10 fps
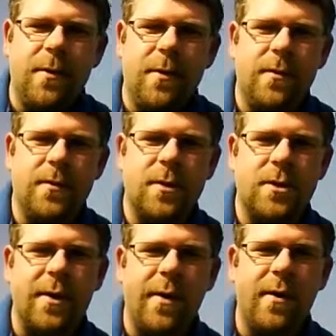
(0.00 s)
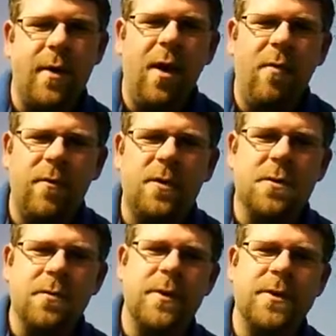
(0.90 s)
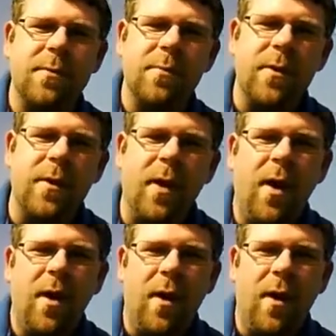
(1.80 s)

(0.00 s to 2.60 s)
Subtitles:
to share visually some of the